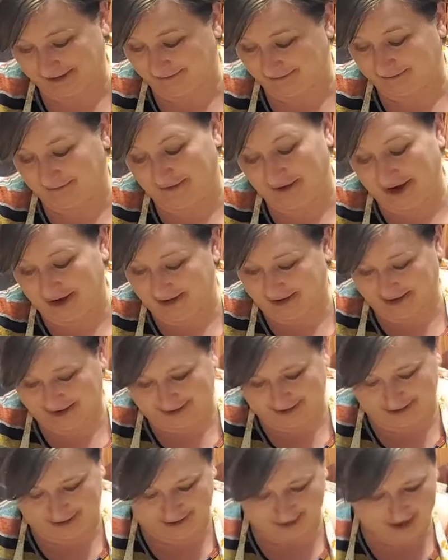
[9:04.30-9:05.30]
very
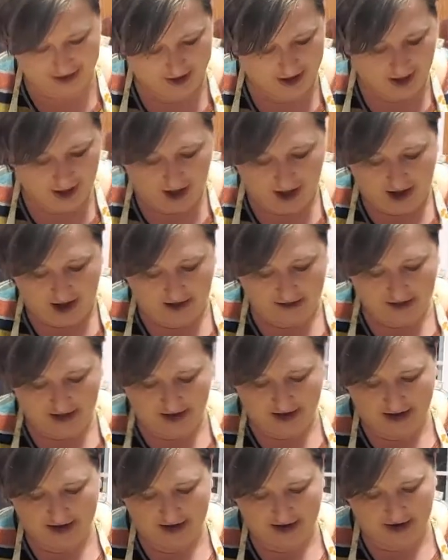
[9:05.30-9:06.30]
good. And
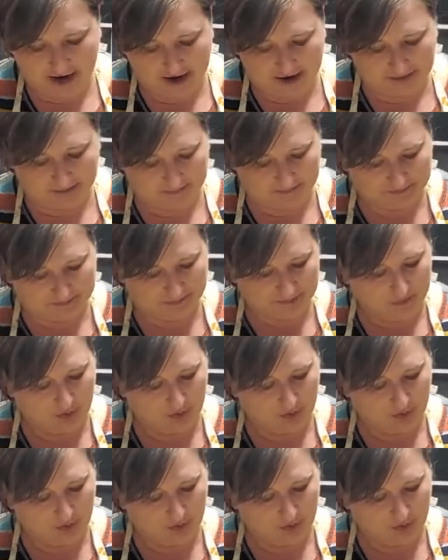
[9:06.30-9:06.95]
then